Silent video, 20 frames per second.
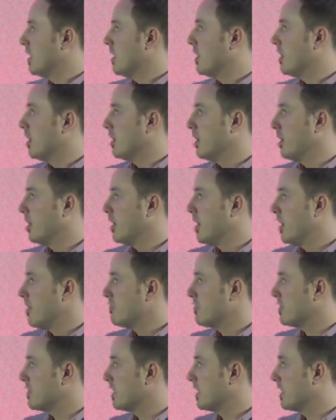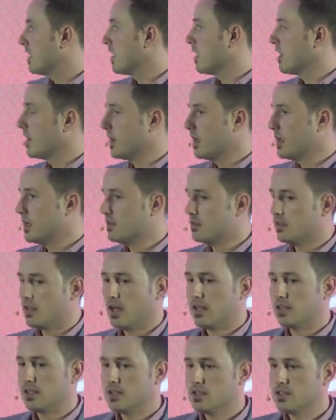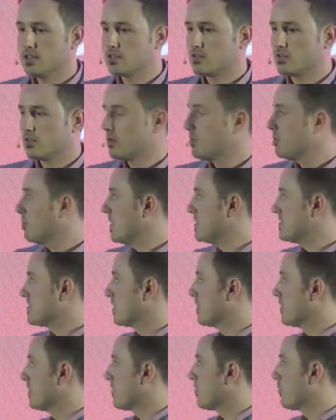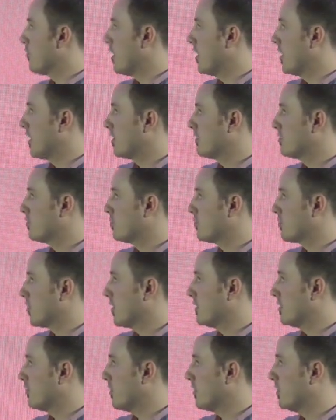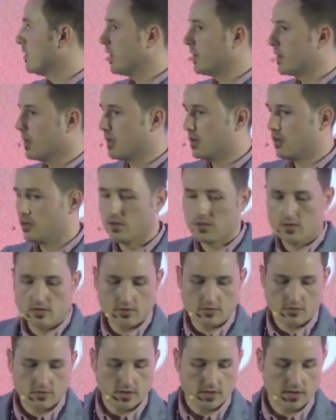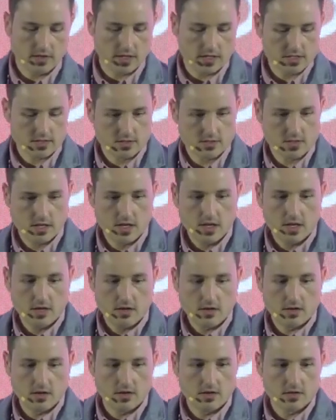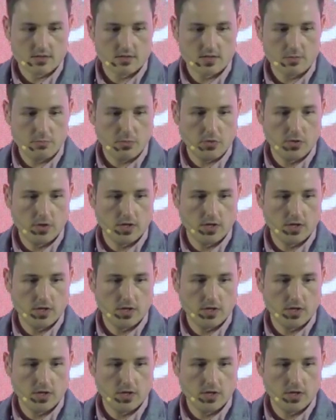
everything that is basically required to run the model in a really nice zip.